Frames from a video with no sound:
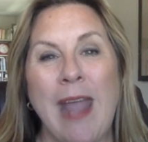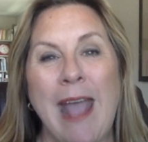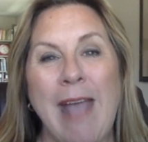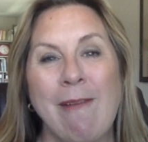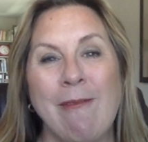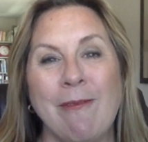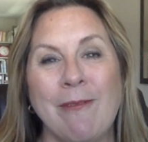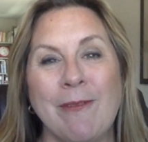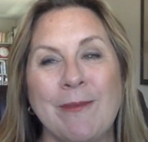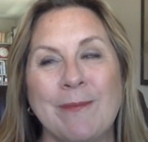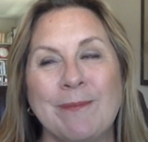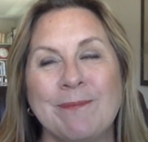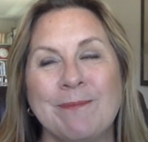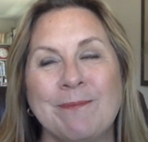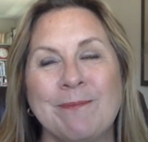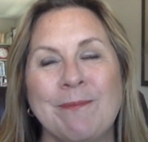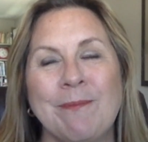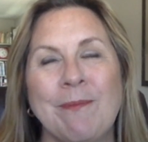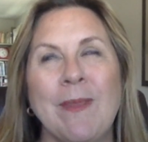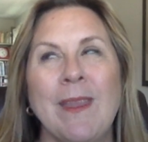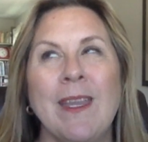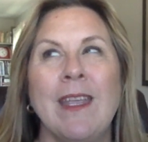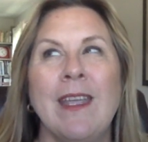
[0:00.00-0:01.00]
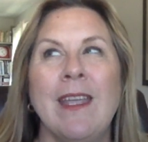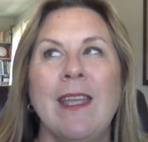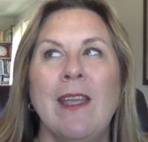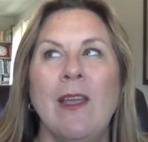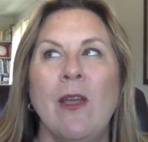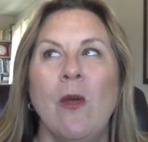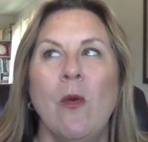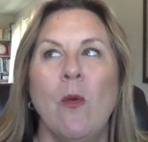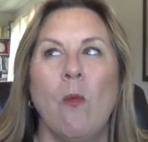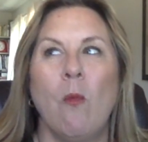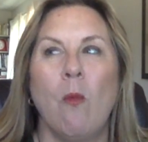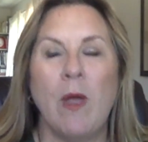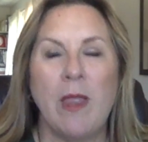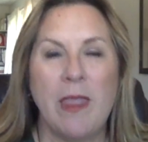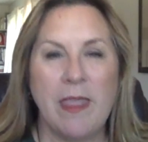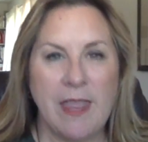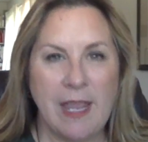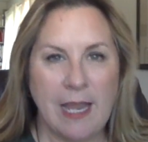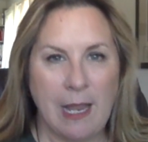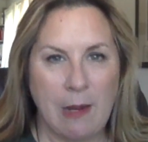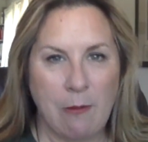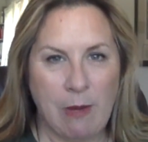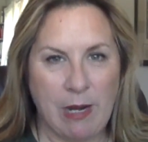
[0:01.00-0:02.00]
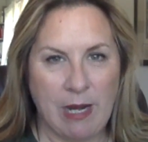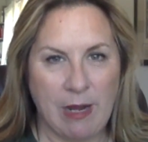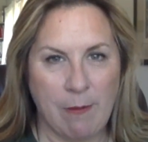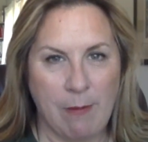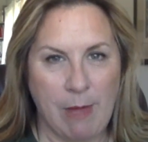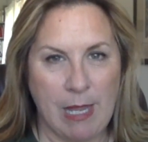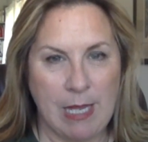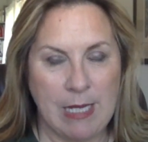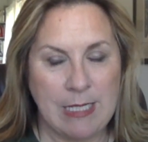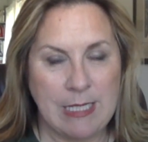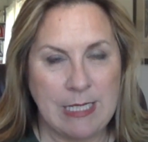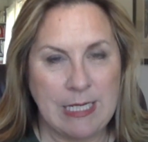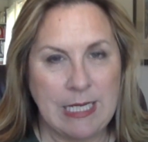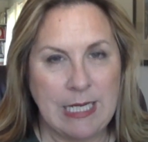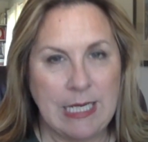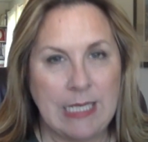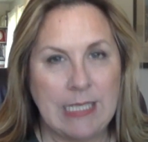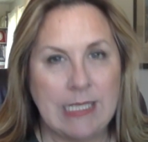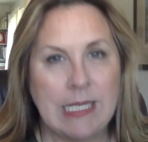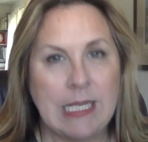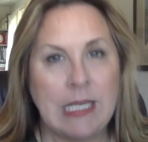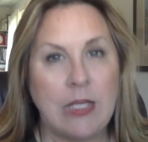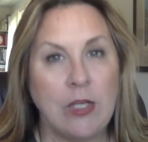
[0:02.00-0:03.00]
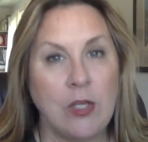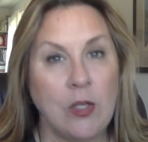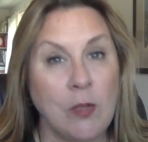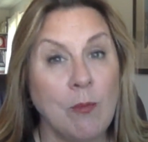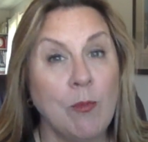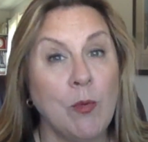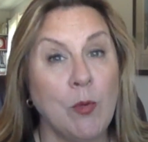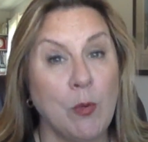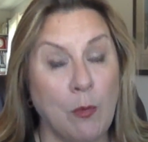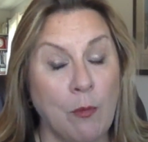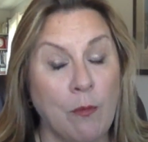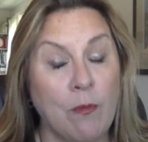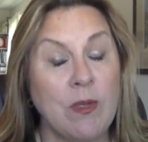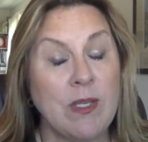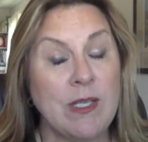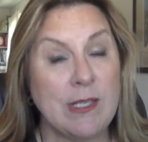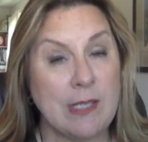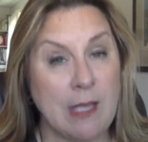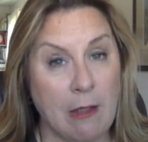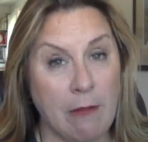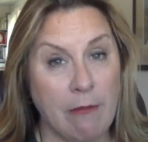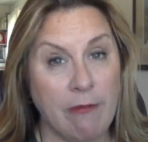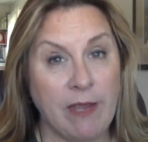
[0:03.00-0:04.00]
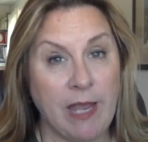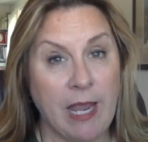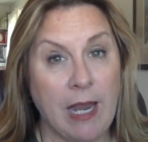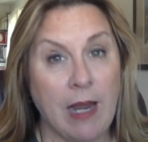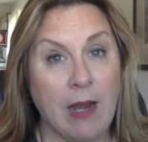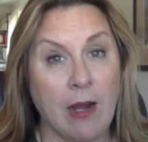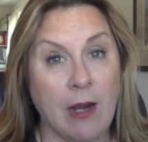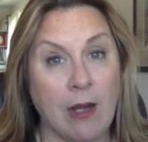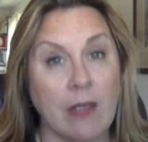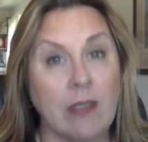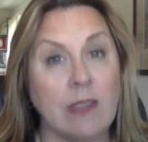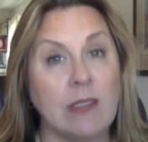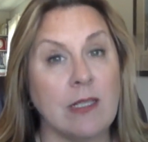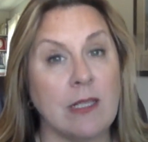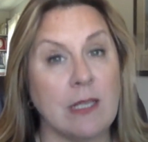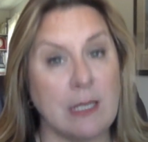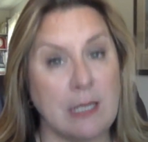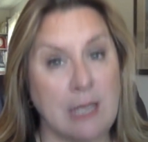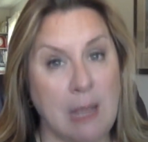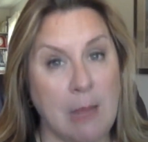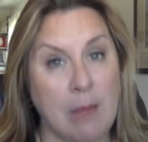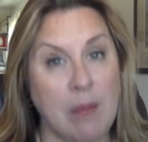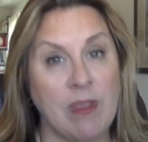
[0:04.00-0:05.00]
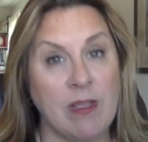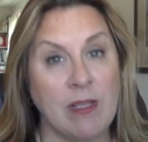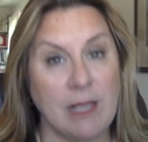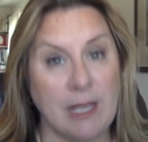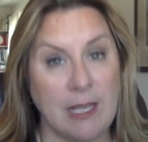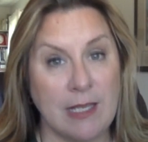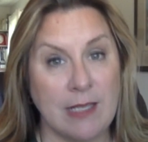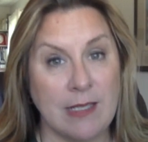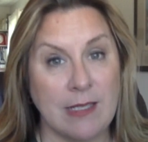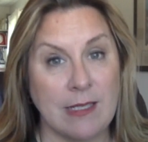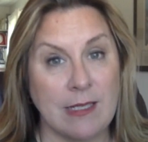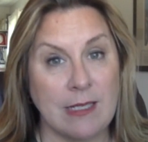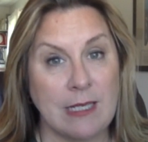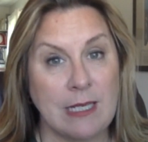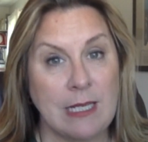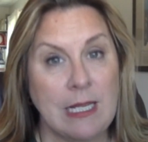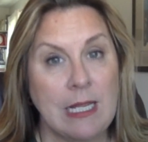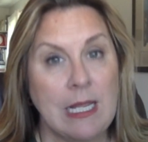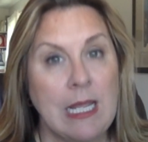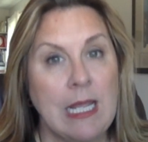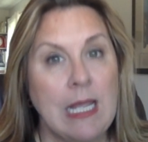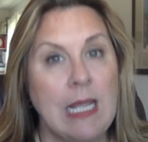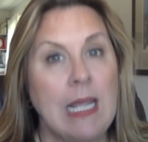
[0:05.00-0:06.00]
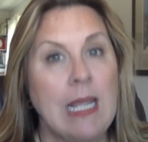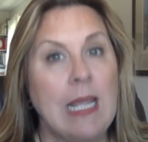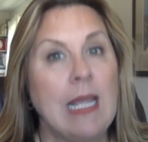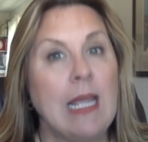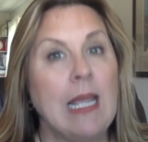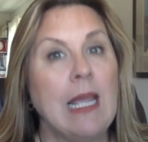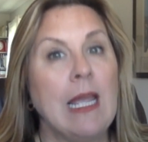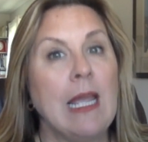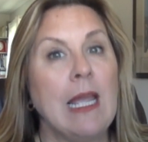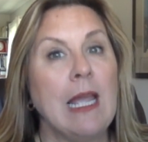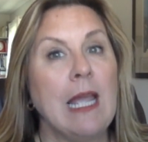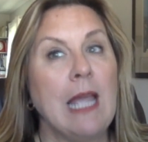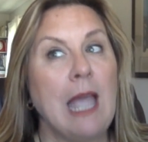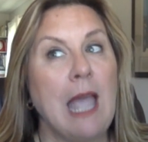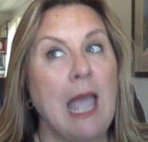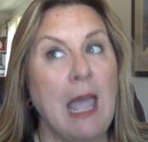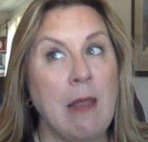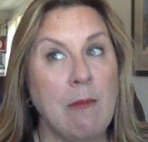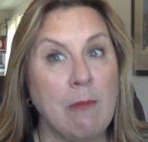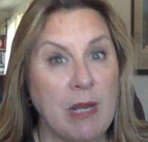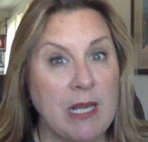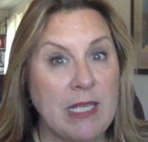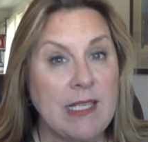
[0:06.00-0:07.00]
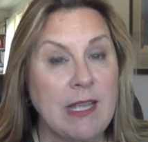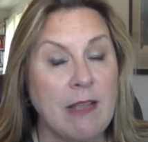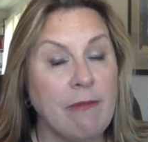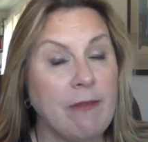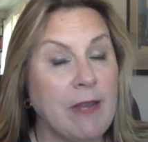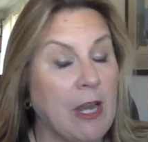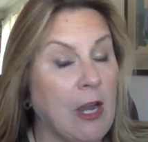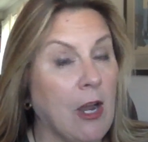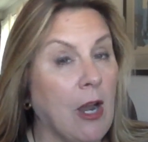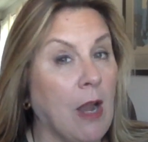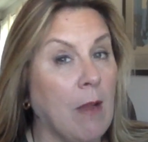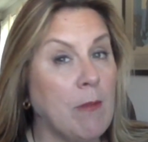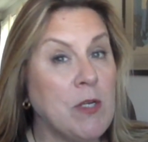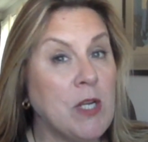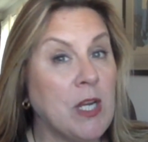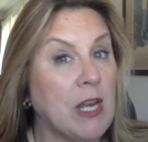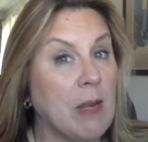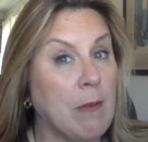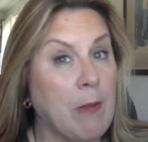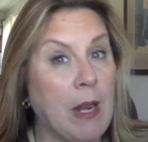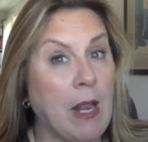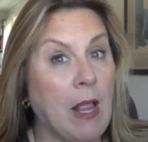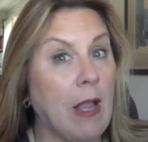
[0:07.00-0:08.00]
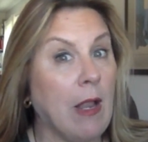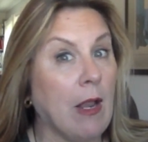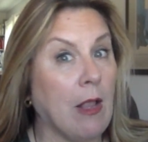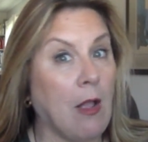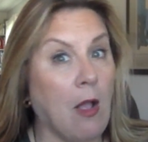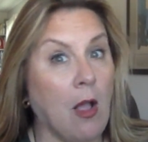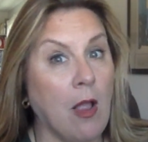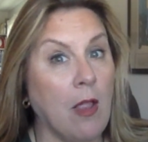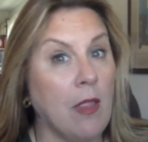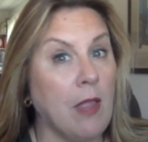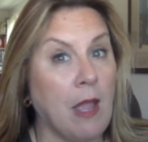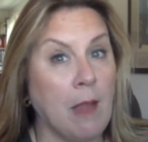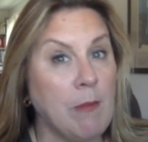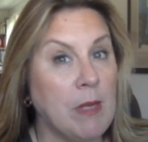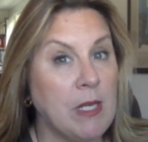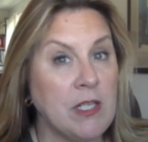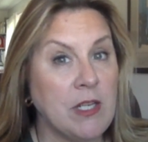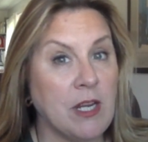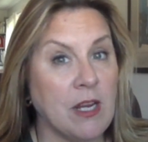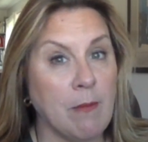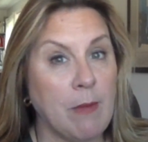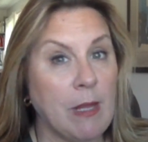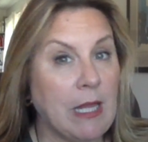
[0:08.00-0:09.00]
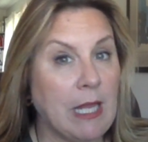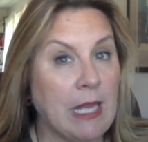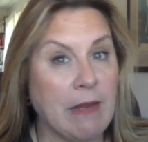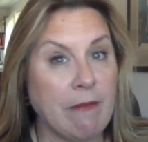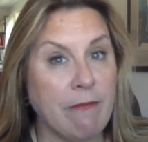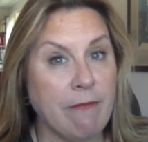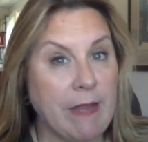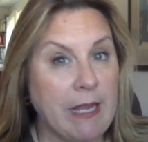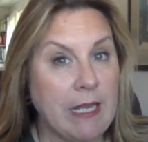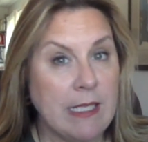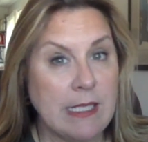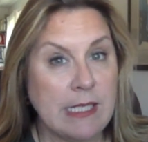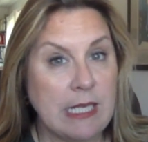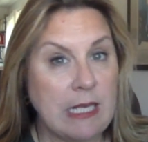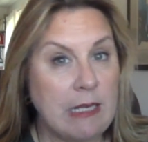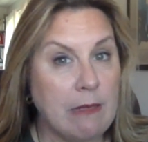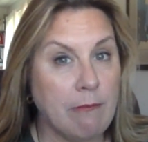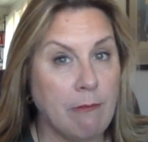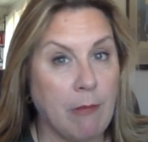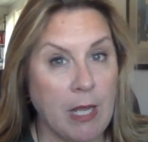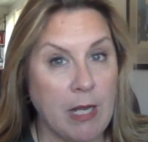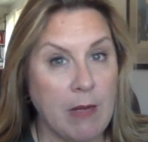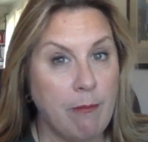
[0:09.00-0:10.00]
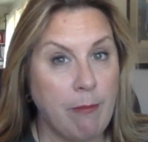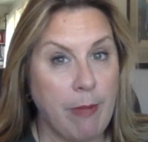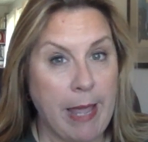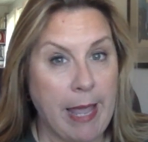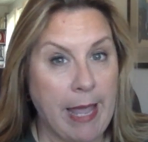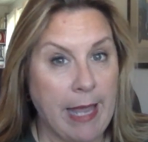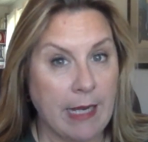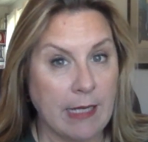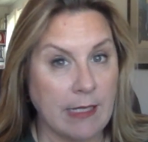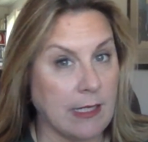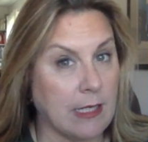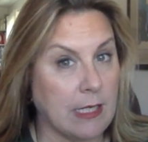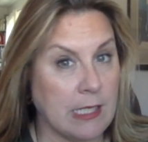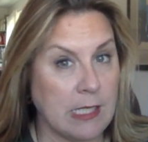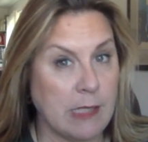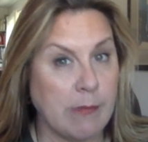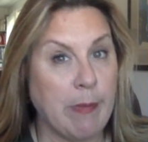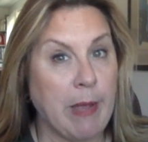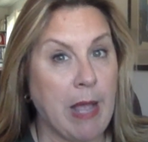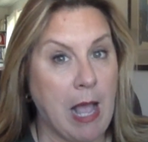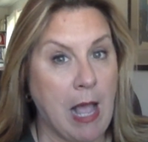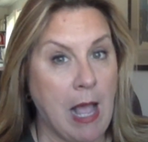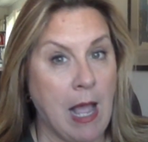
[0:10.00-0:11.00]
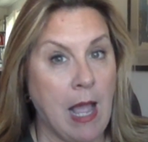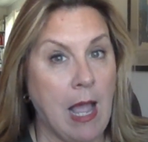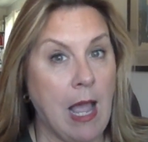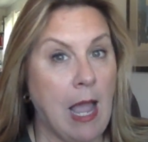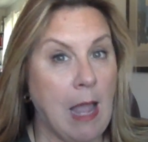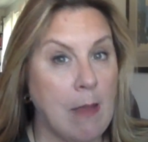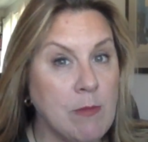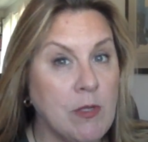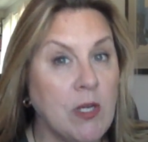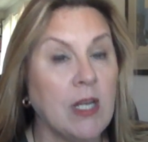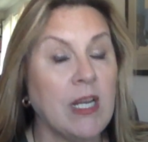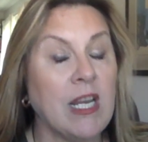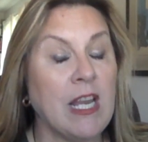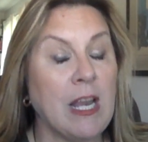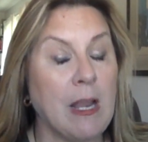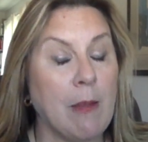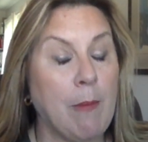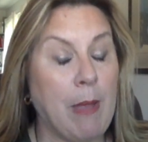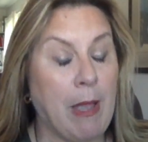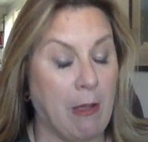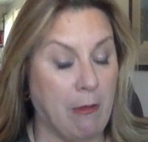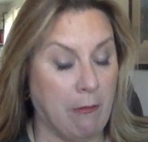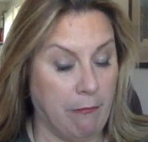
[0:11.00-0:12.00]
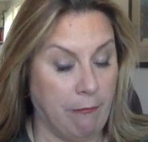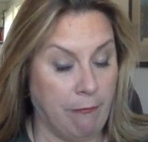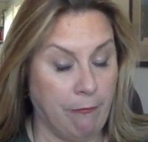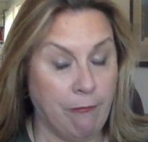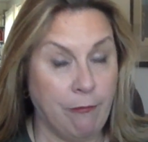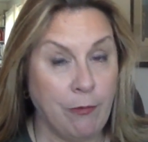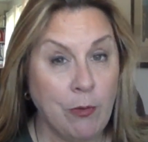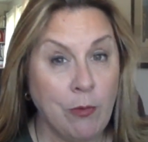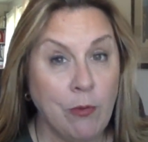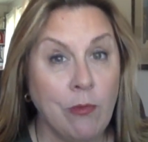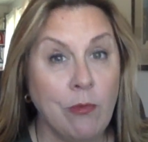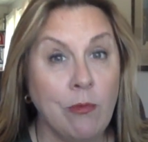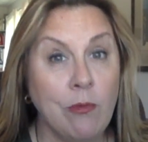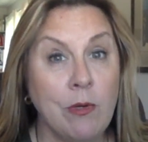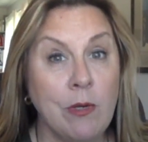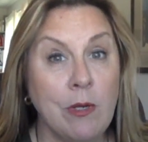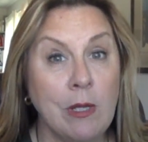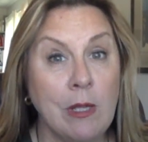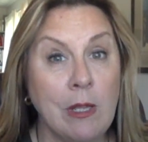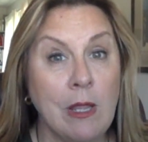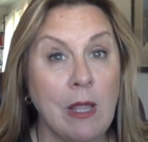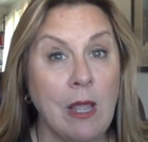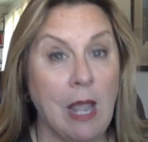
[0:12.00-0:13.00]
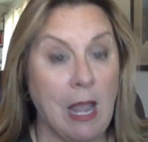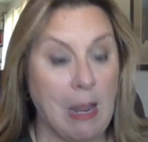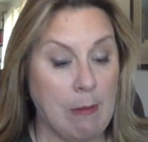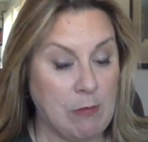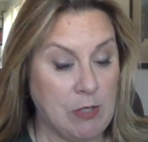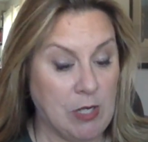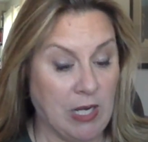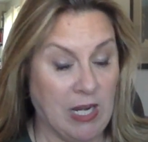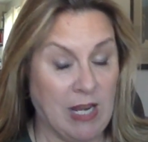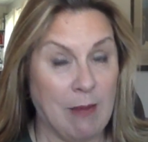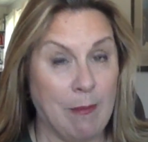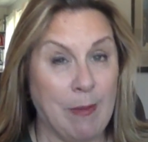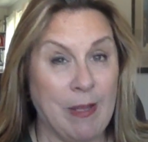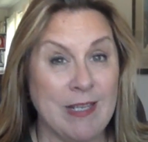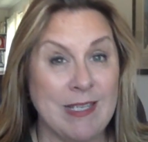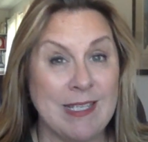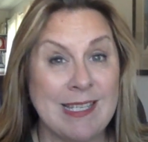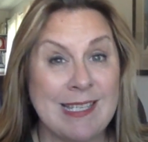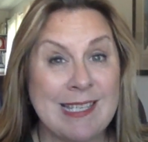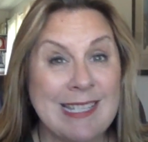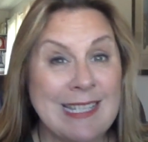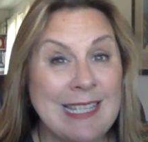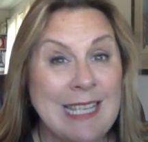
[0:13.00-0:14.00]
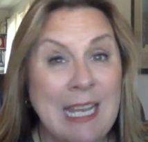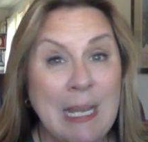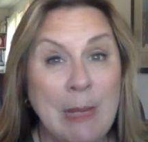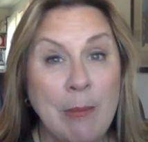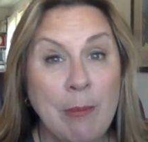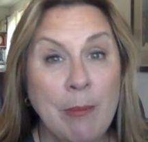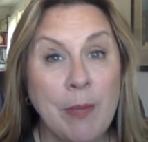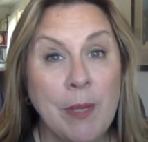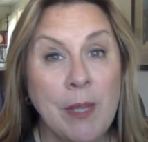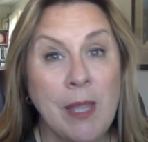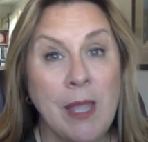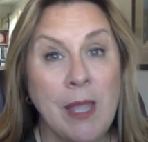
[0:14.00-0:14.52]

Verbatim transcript: have. One thing I recommend is that you move self care to the top of the list. And by self care, I'm talking about like all, I'm not talking about like fancy mud packs at a spa. I'm talking about food. I'm talking about sleep.